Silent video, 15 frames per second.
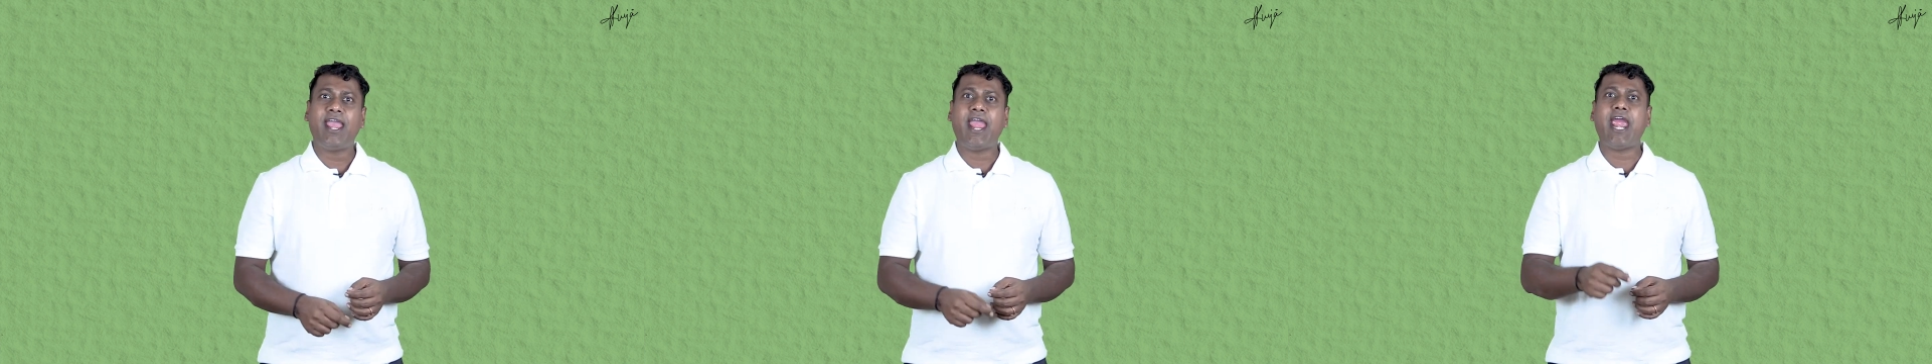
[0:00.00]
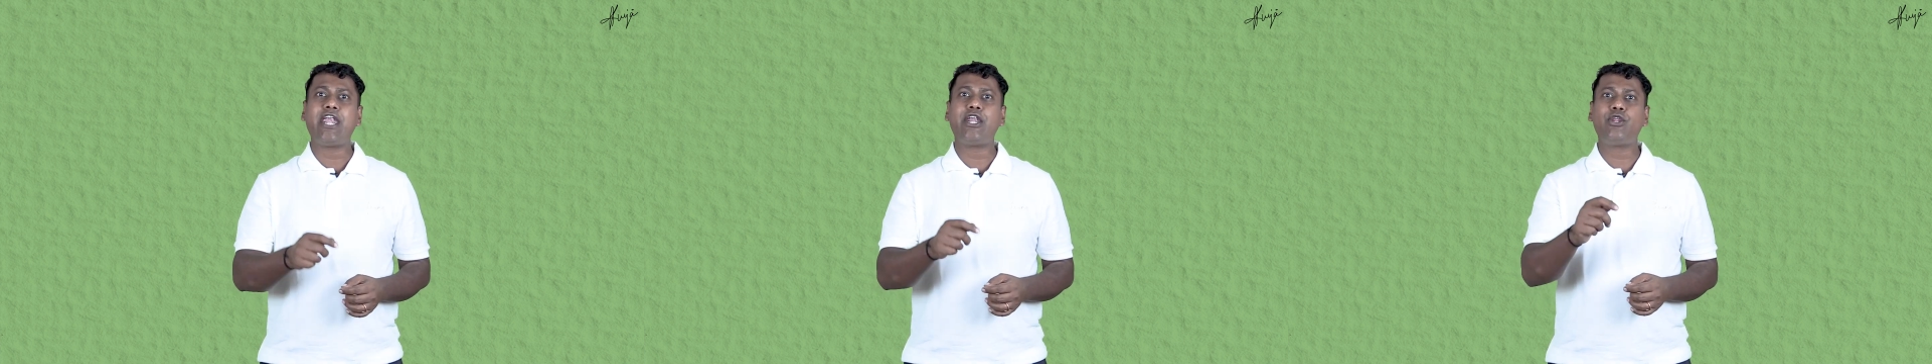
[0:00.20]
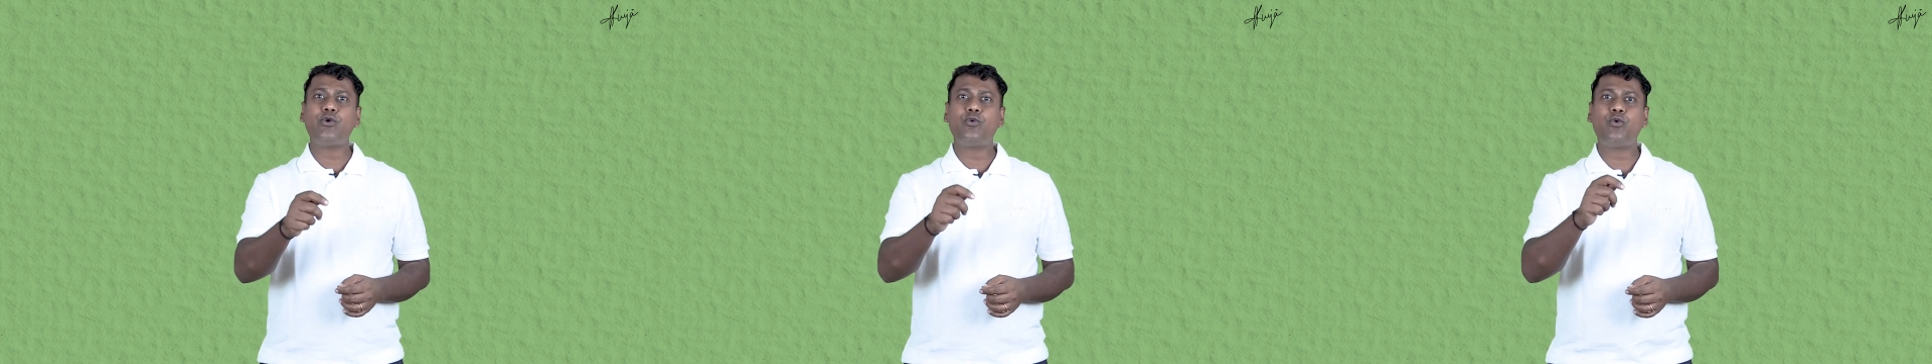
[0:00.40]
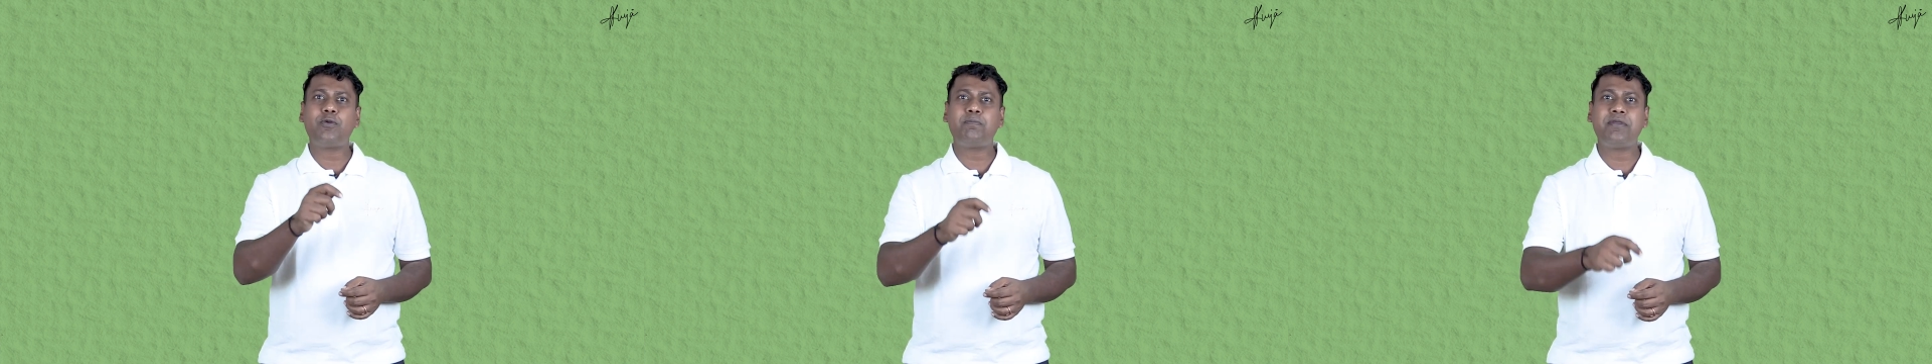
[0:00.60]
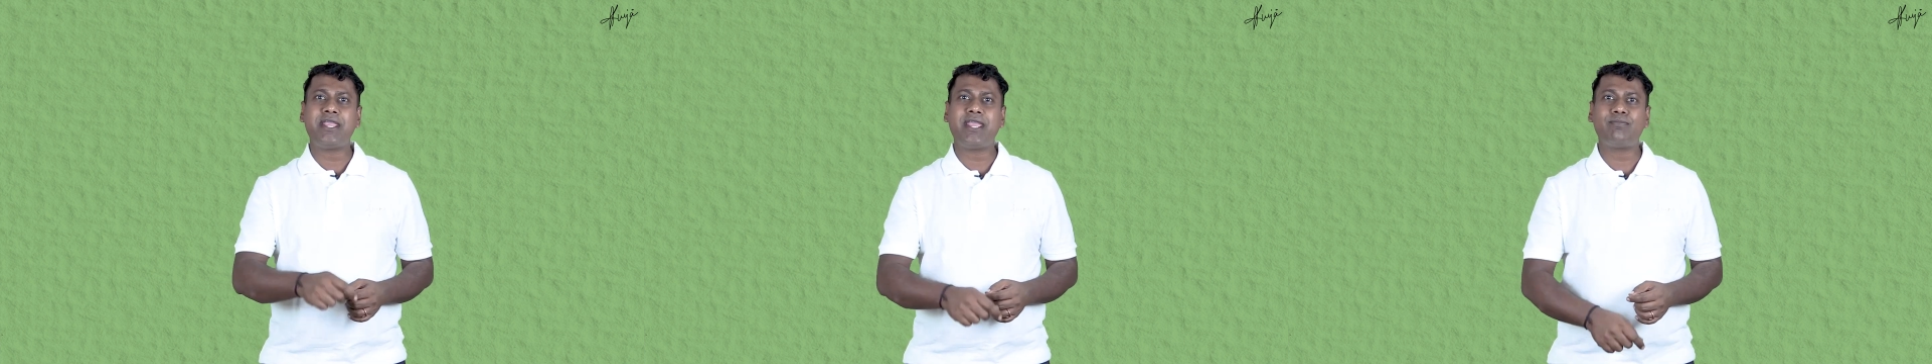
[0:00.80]
and you
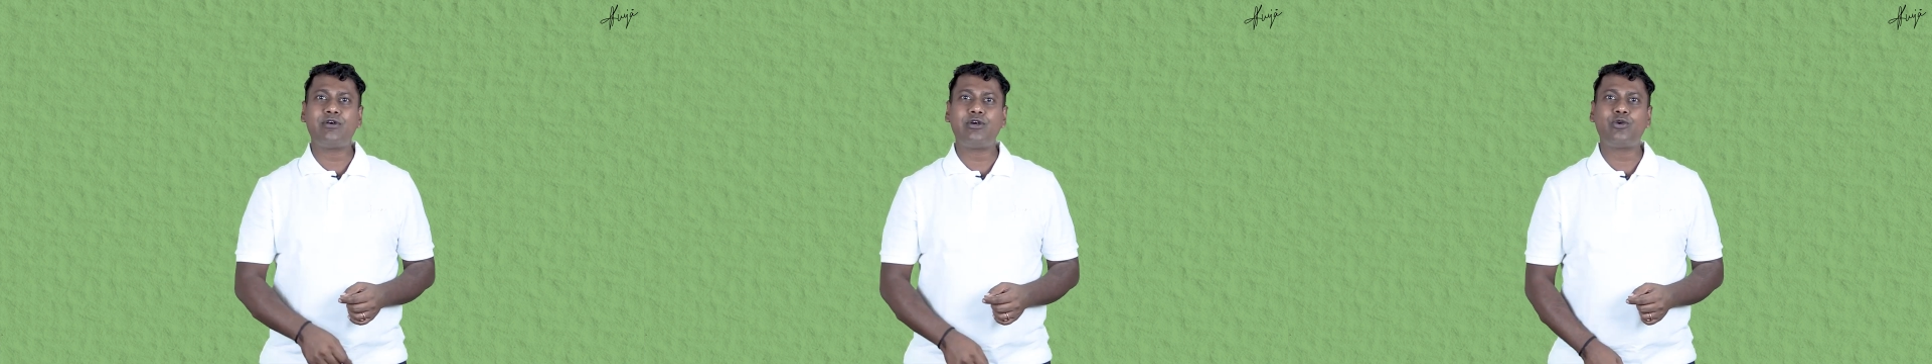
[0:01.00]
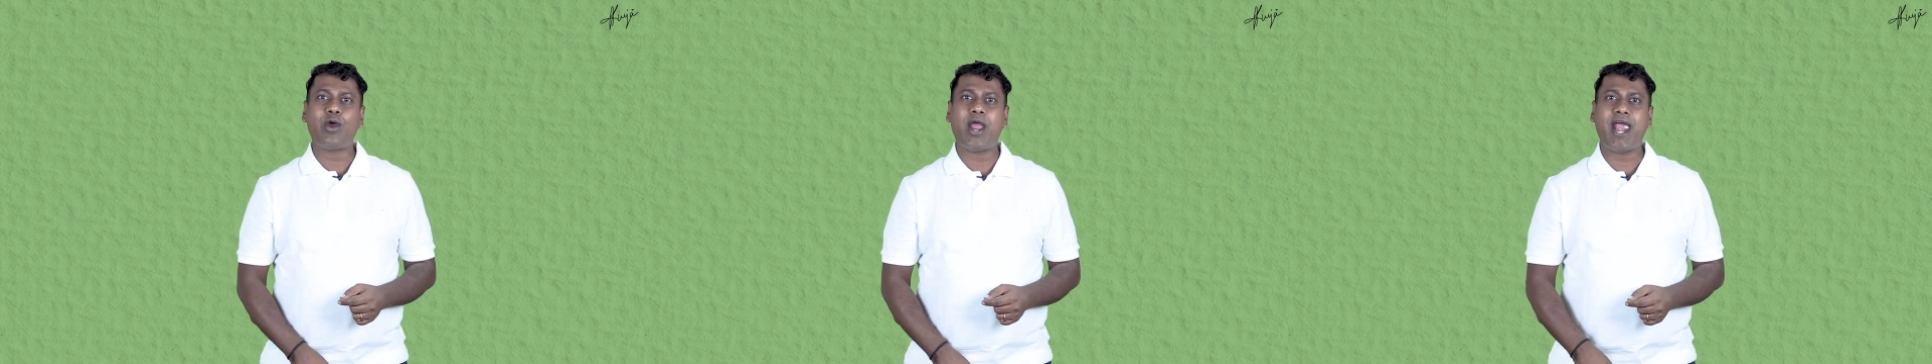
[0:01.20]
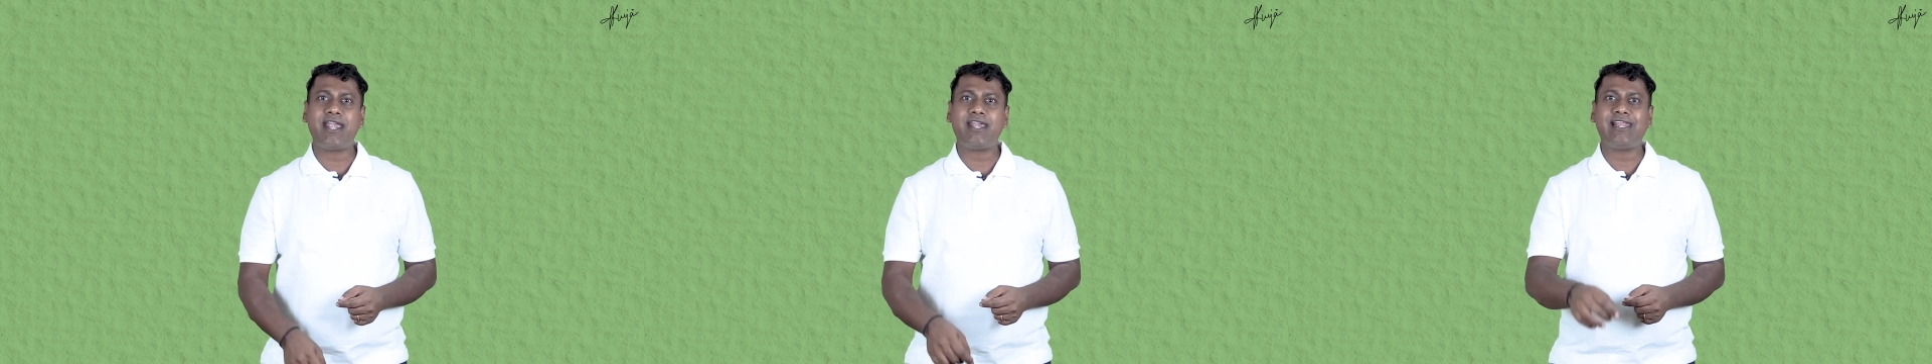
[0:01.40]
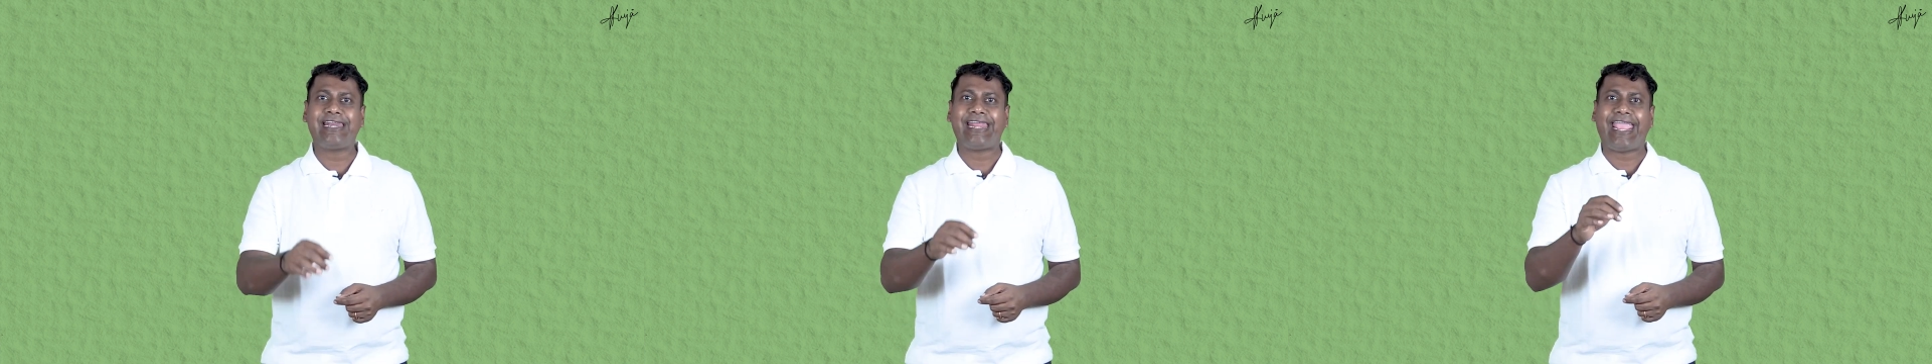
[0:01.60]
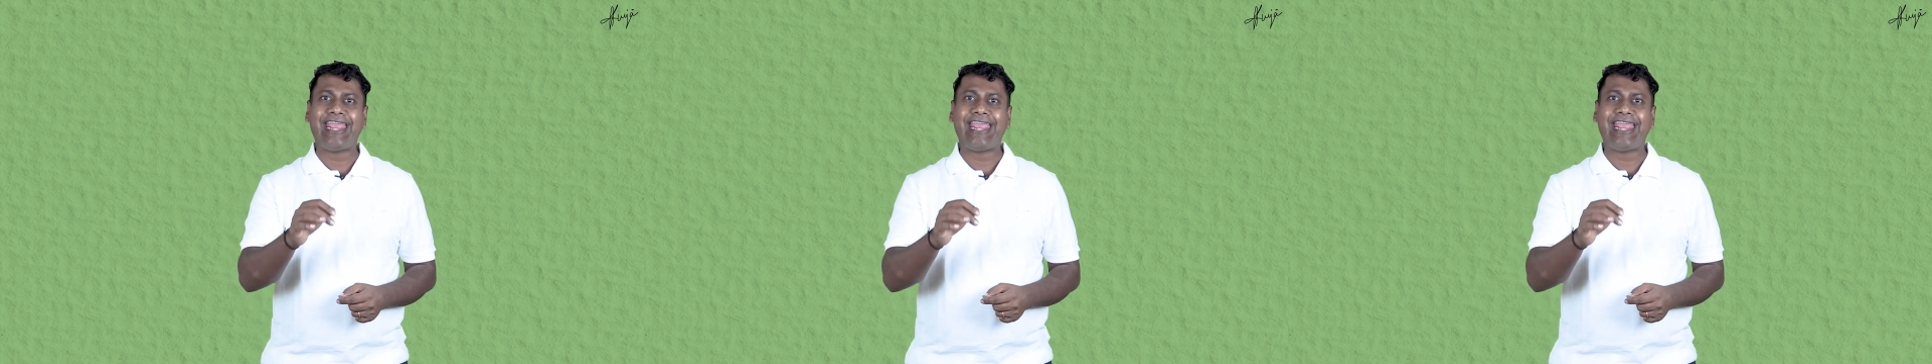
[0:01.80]
would be able to handle